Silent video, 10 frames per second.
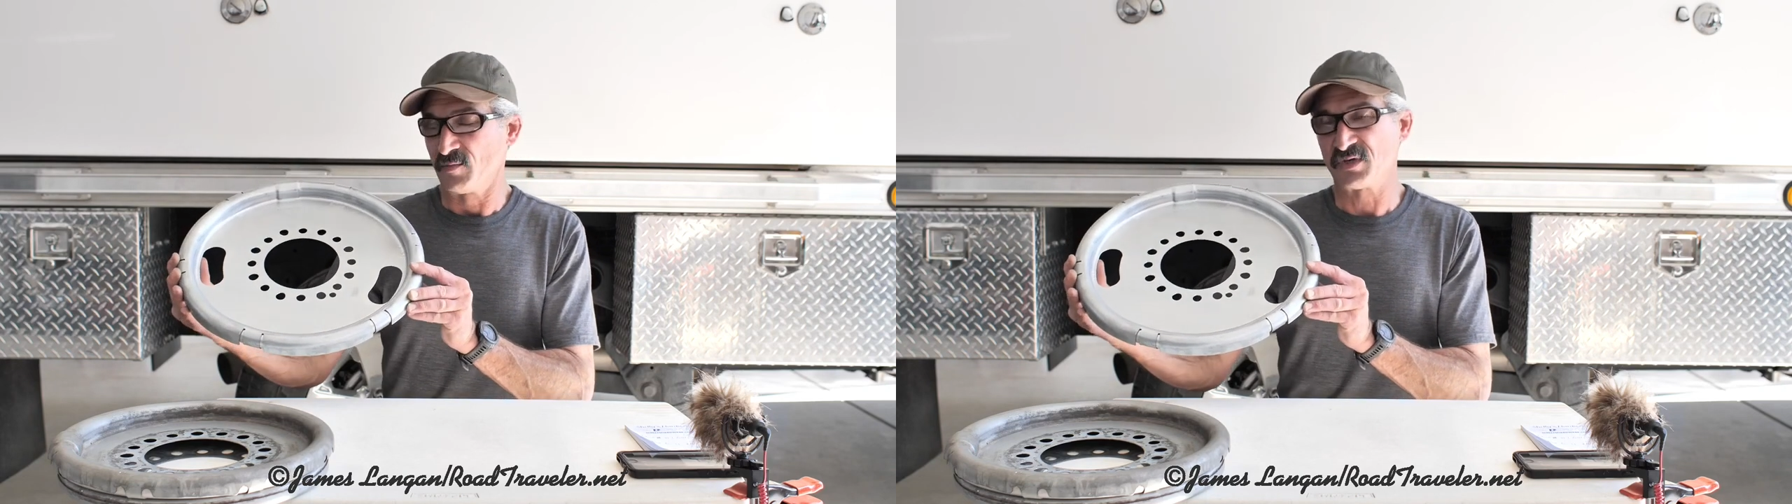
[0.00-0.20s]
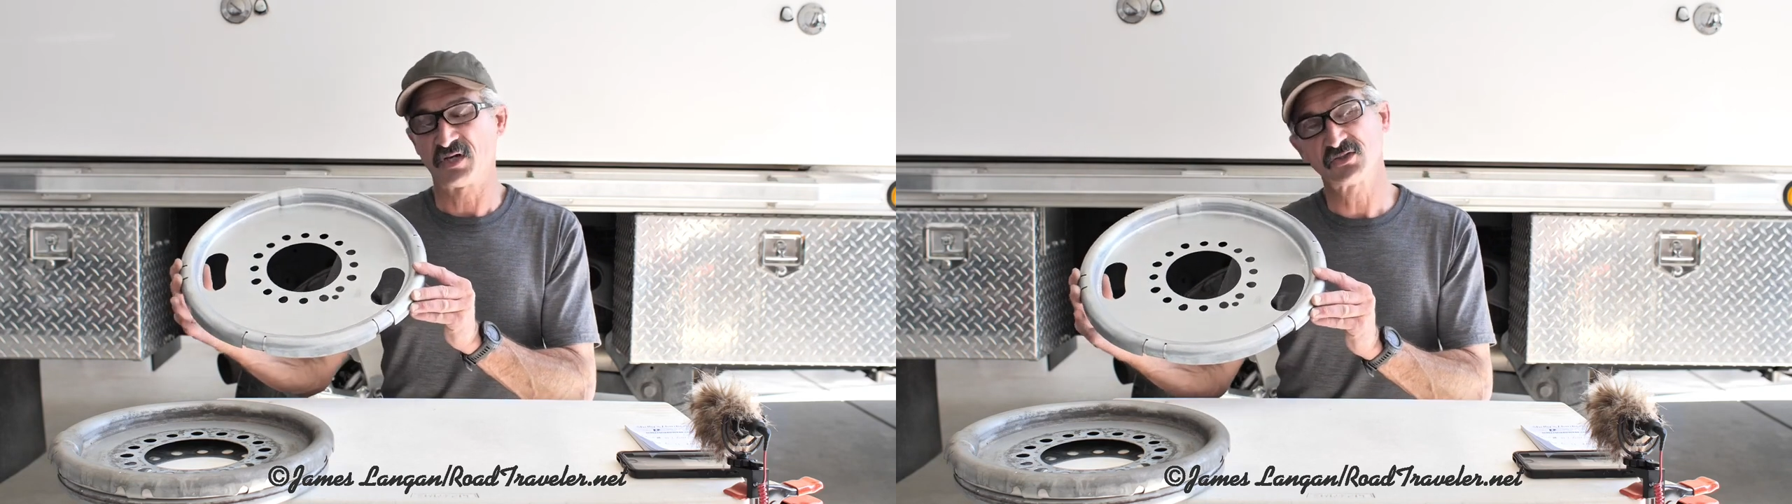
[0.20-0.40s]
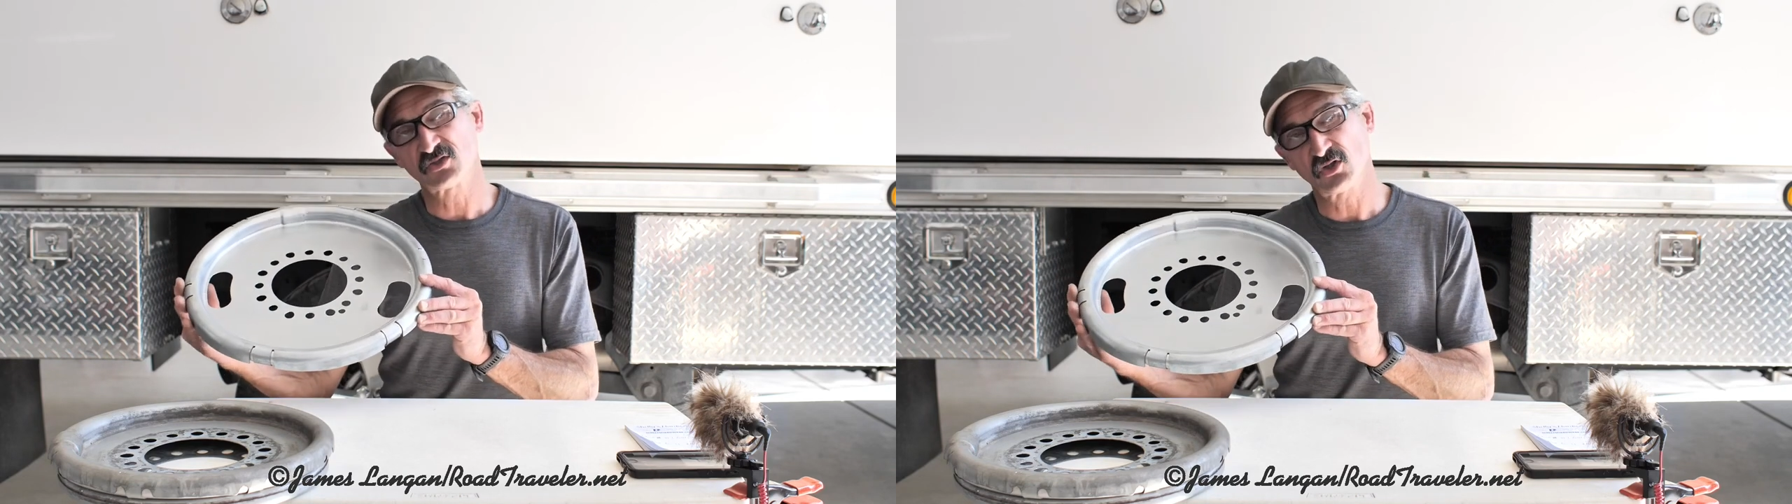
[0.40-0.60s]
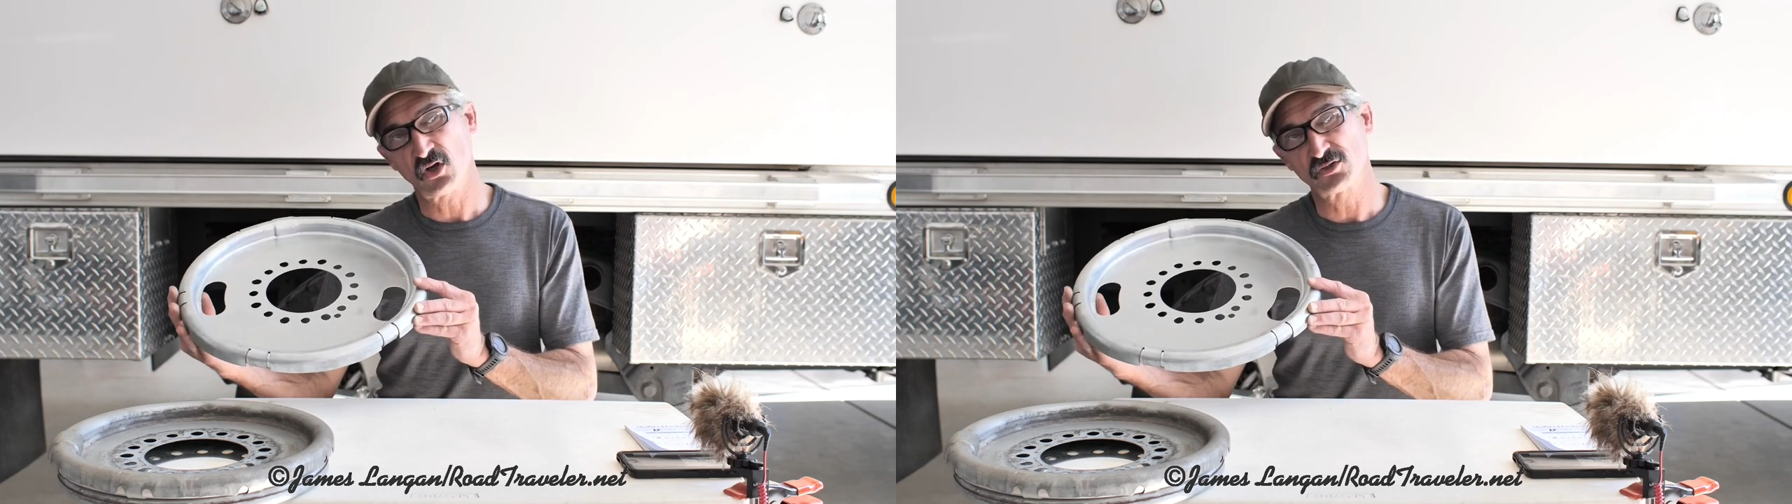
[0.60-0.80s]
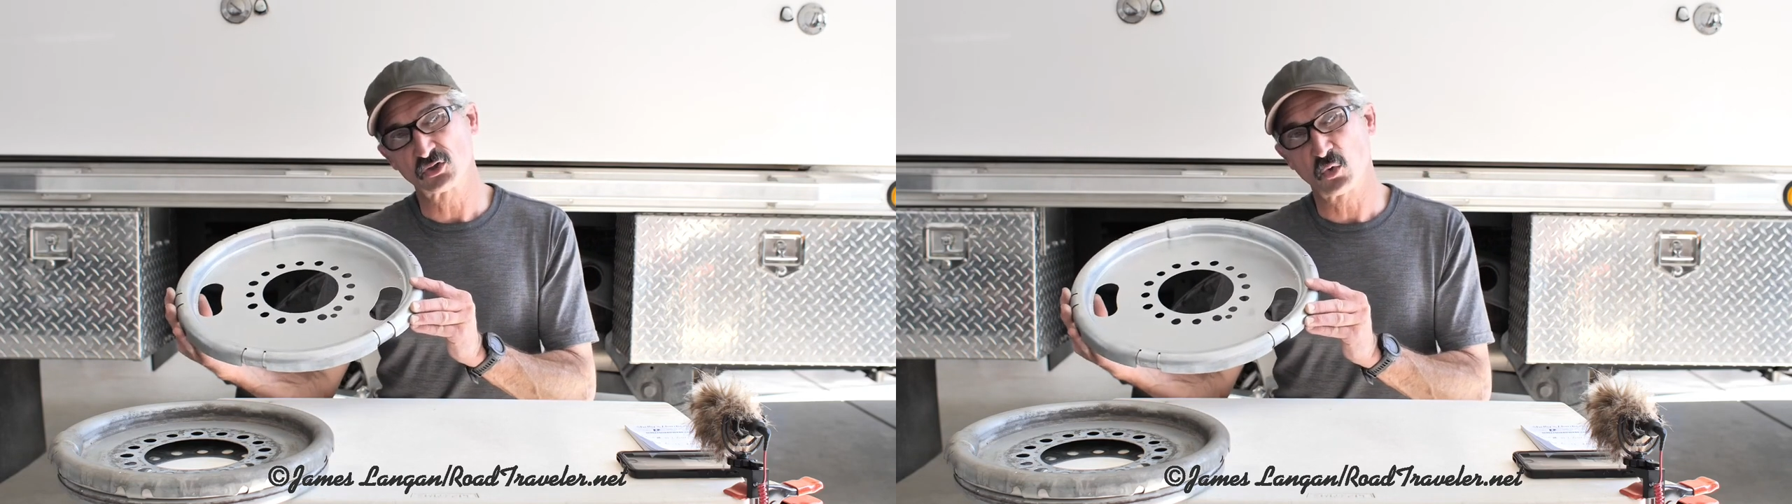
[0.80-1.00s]
Because of the
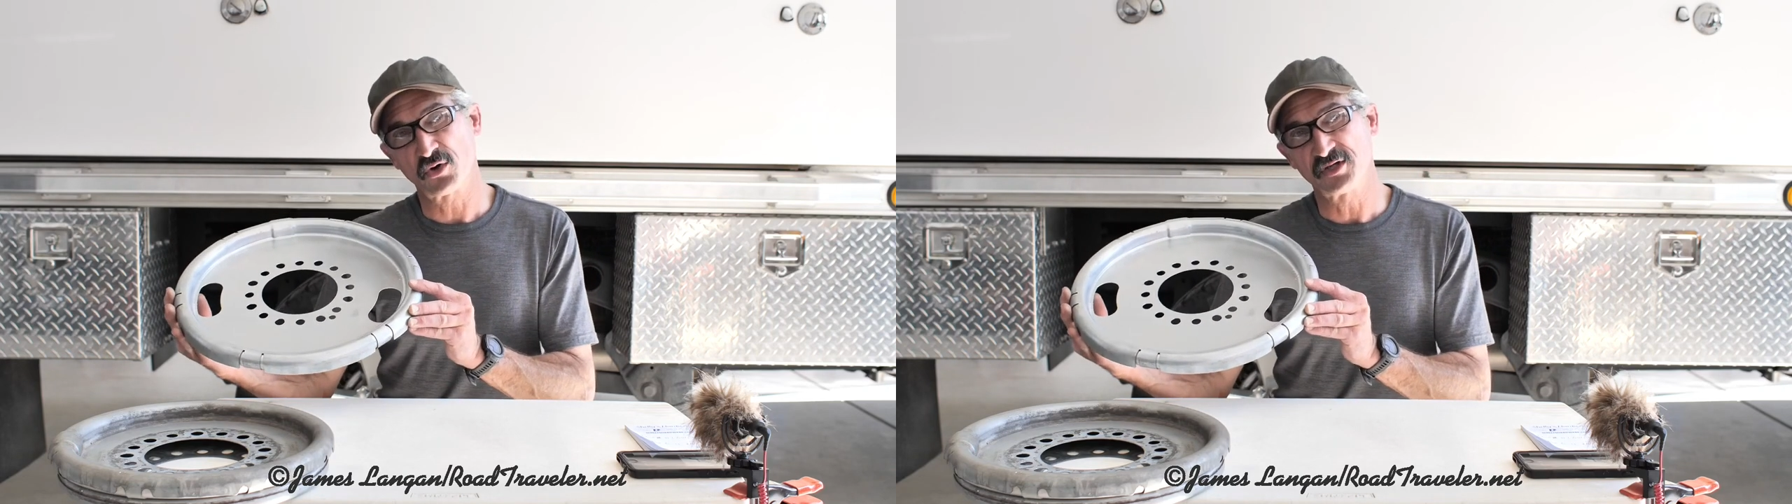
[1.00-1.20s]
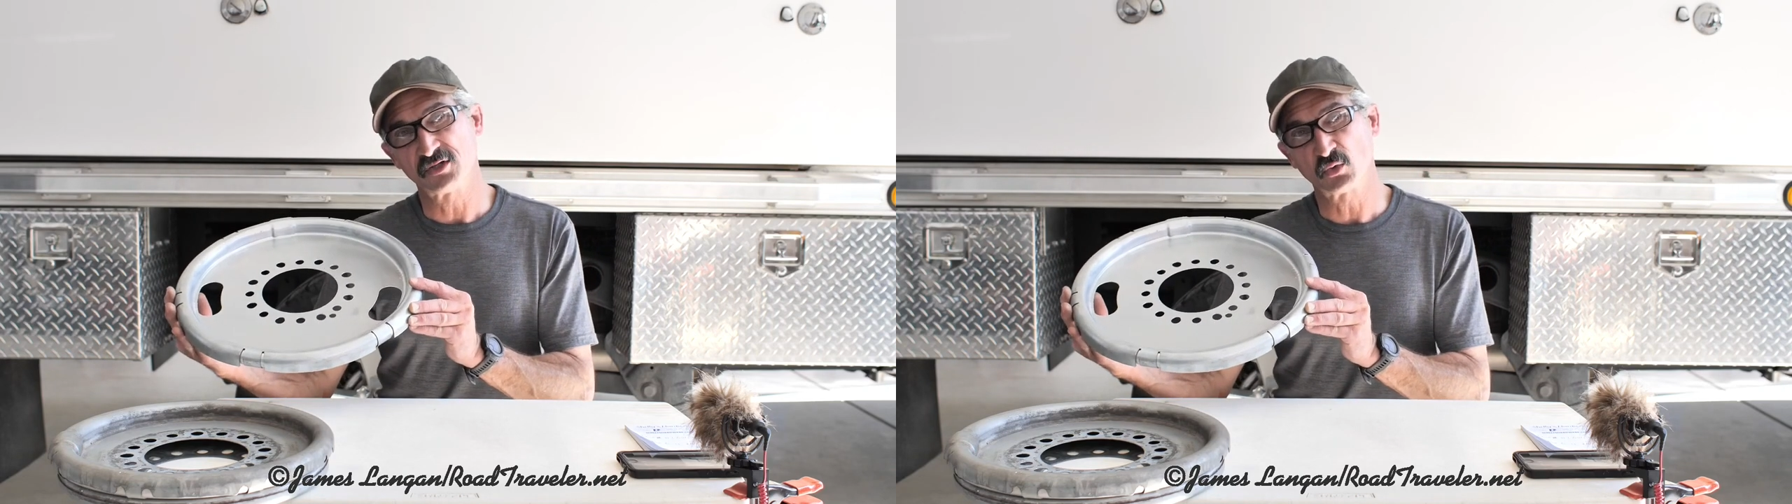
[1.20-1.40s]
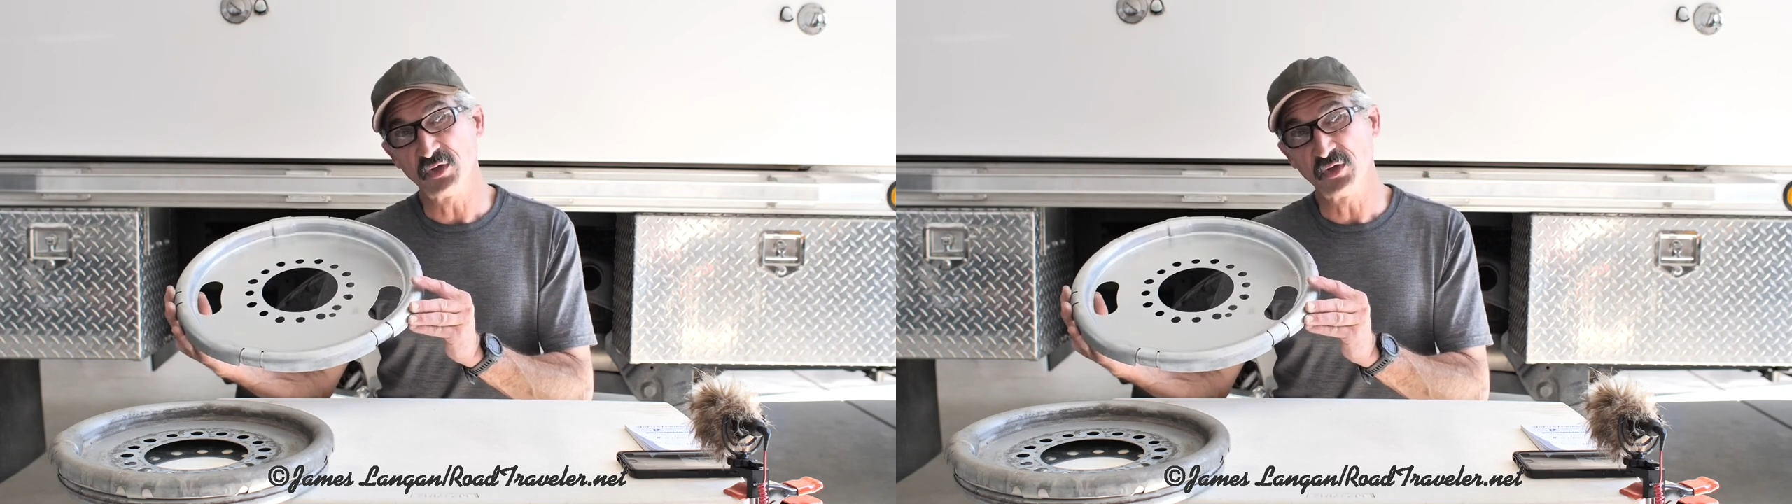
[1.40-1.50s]
larger 20 inch